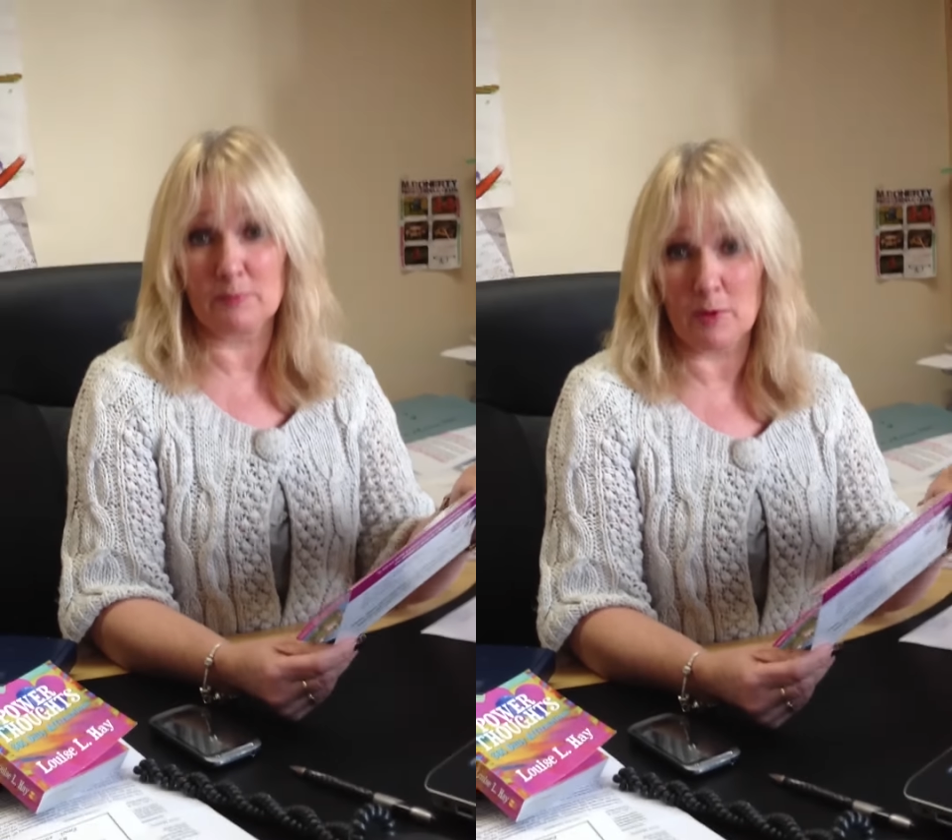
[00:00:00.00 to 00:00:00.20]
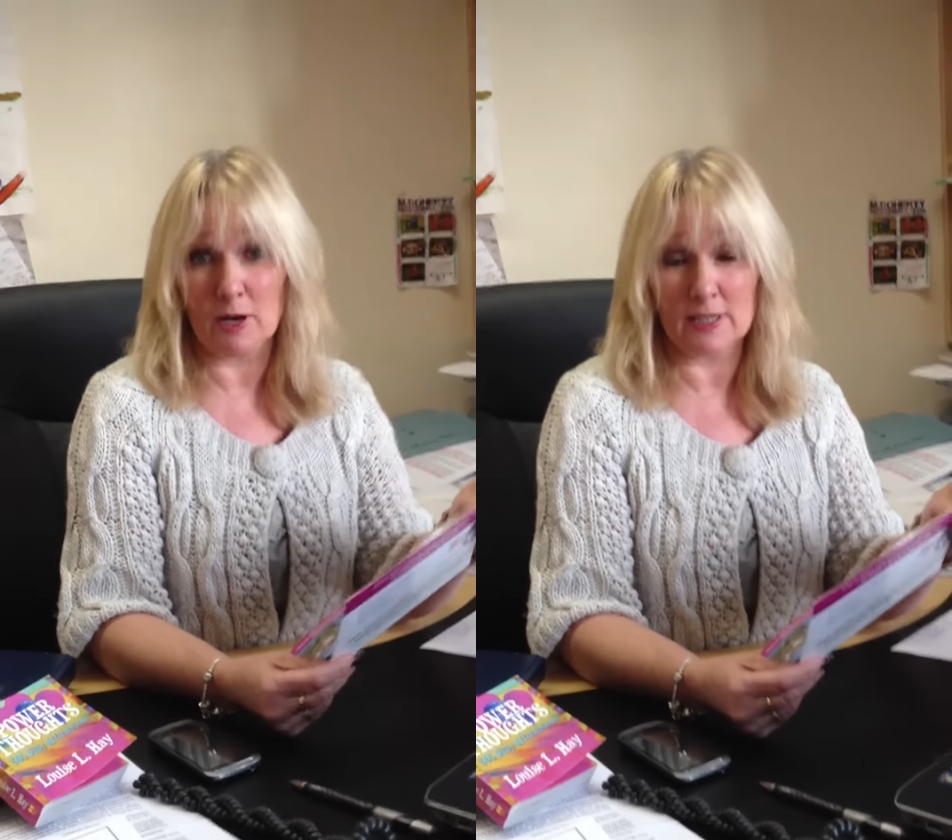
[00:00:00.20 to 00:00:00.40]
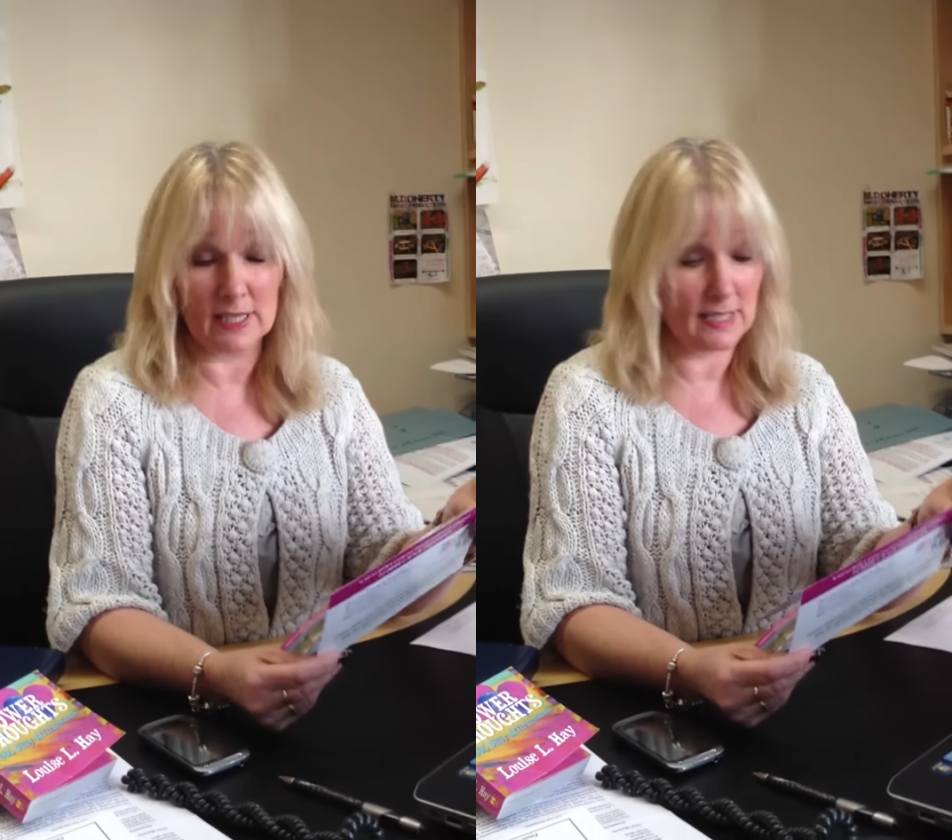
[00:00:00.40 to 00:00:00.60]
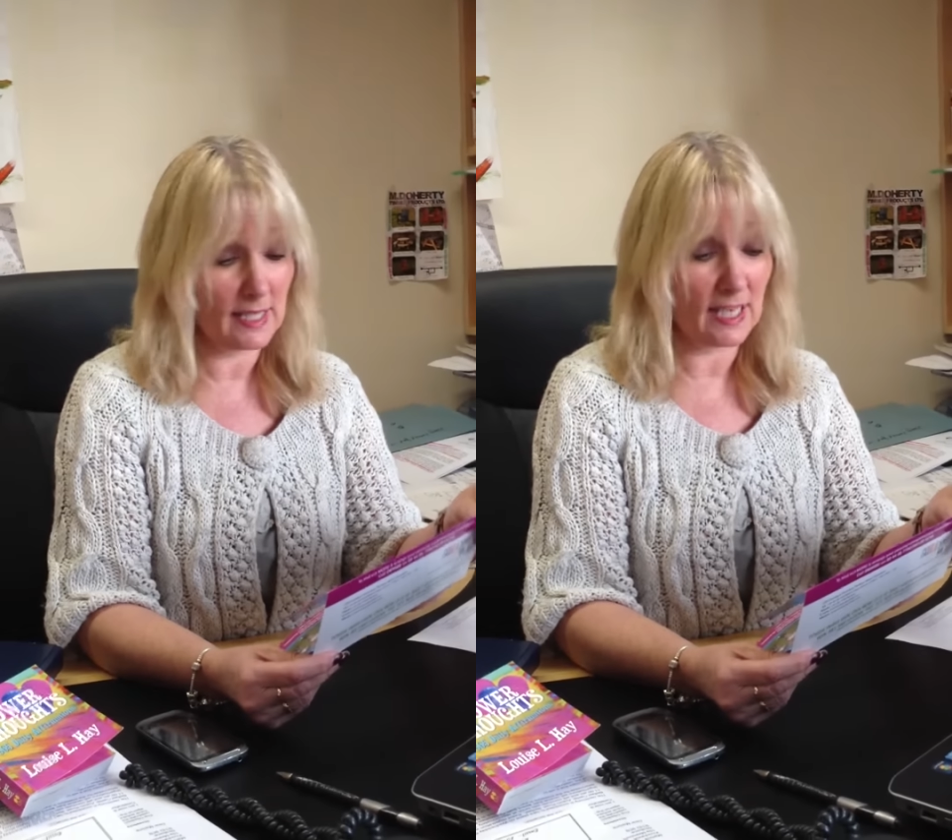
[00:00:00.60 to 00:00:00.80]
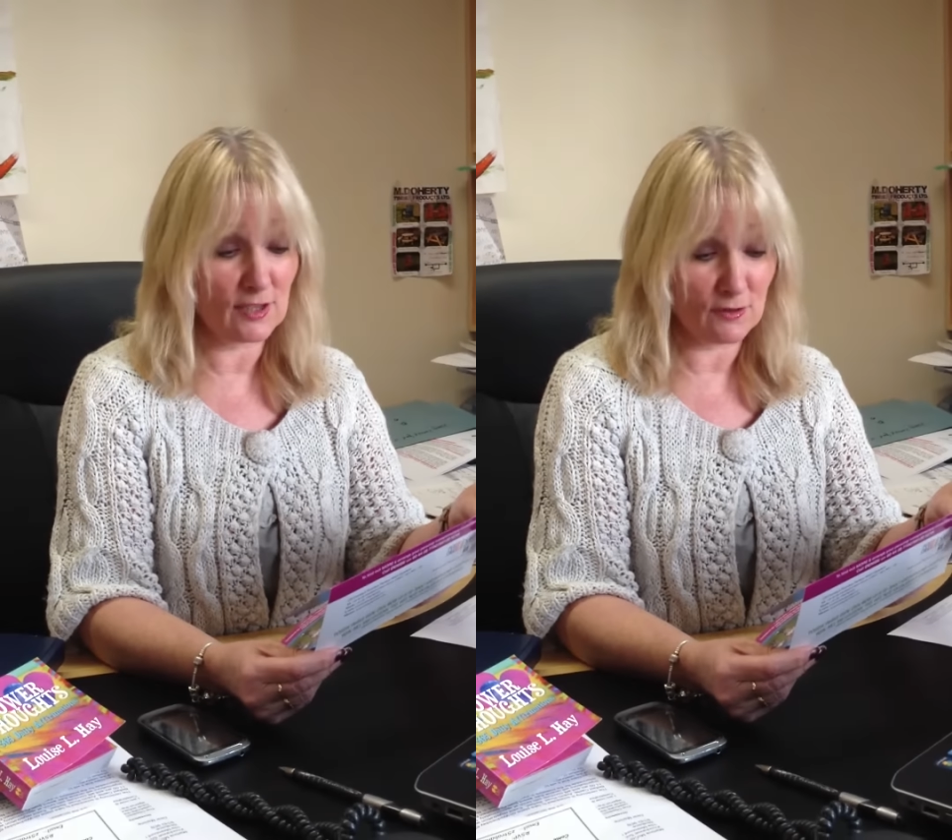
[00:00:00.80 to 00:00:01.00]
parties
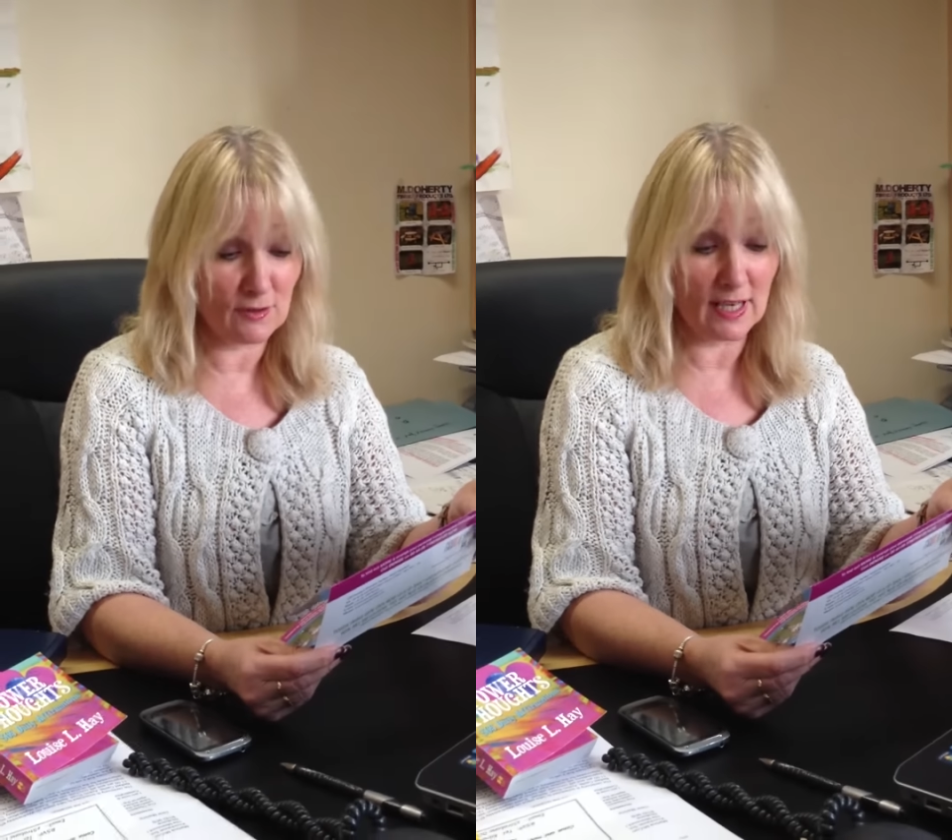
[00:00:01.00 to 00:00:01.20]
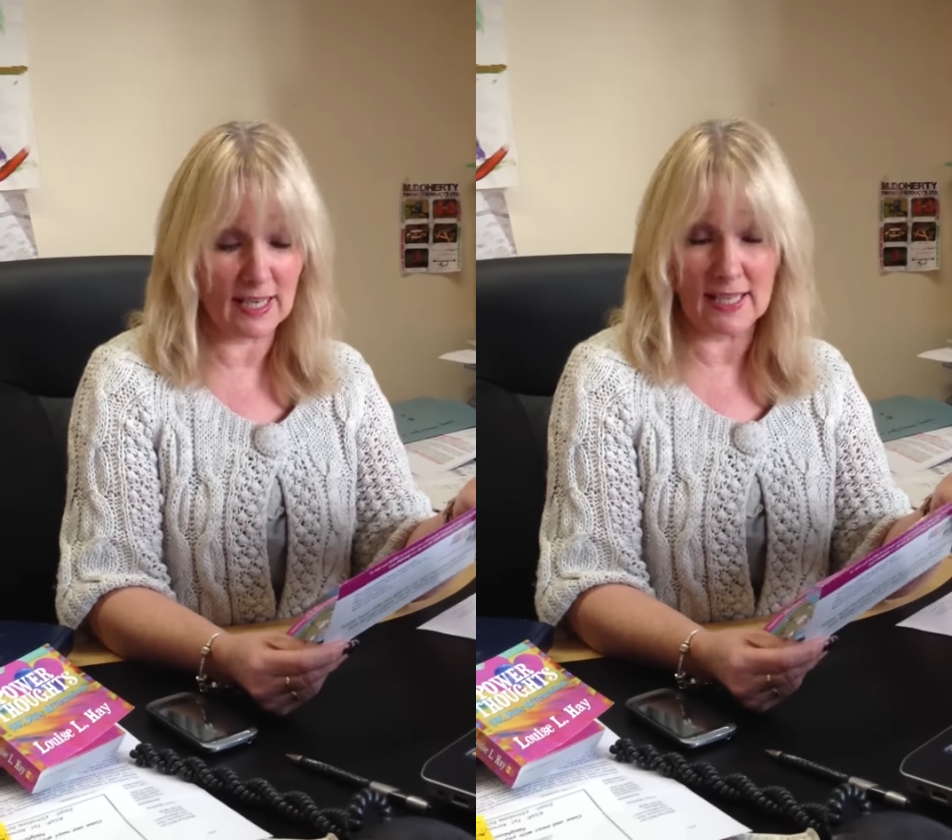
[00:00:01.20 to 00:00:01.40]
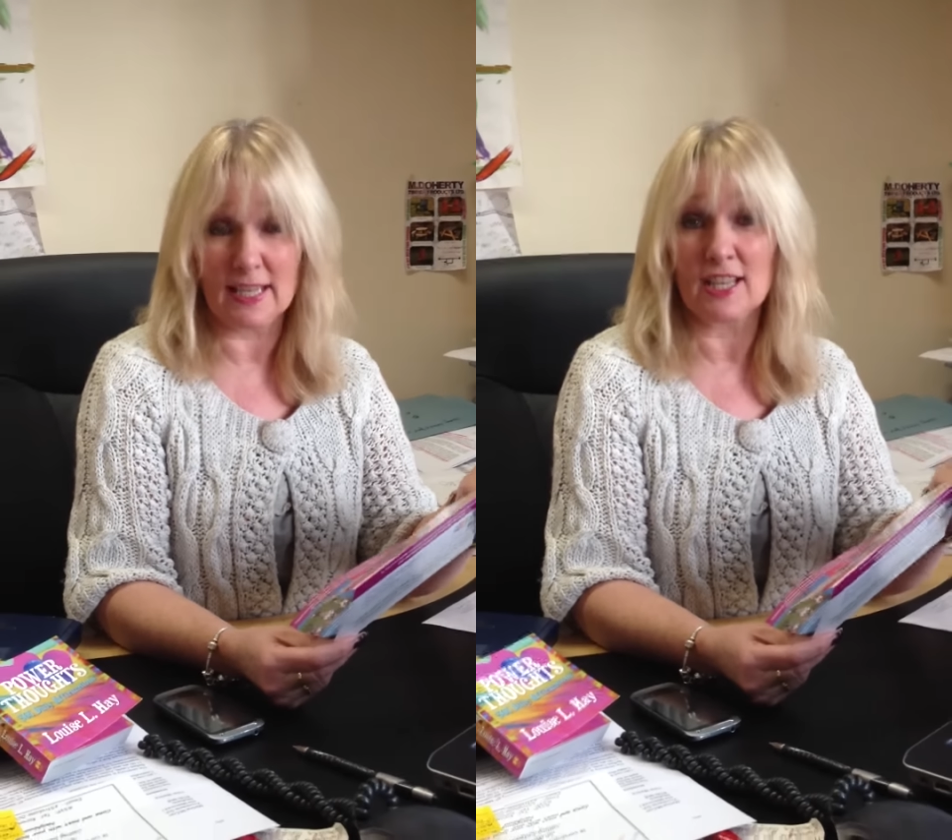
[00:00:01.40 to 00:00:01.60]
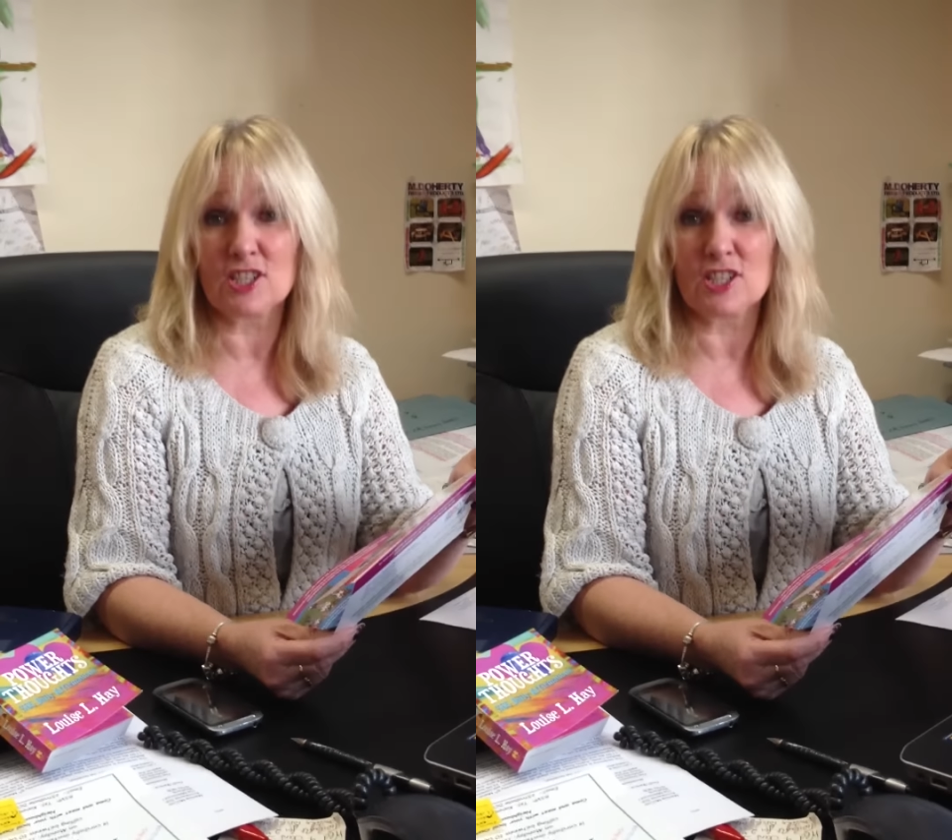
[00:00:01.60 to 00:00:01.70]
has really